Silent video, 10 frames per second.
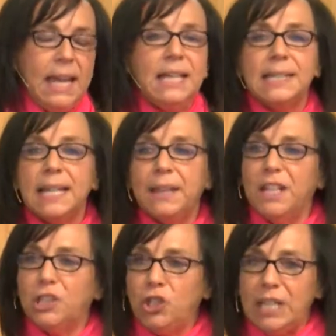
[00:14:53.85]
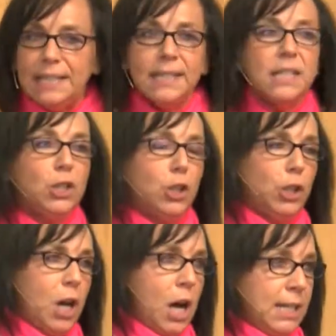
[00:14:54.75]
and he said that Jesus
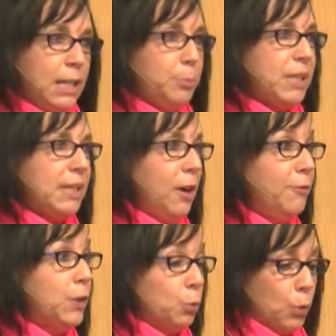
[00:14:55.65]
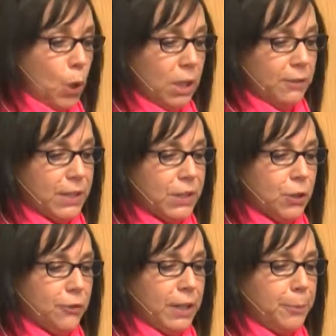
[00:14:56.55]
took on himself the role of a
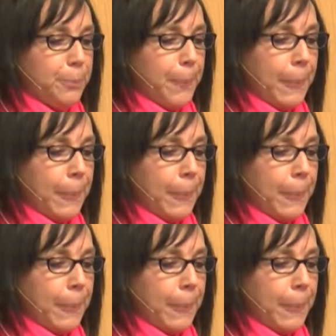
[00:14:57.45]
servant.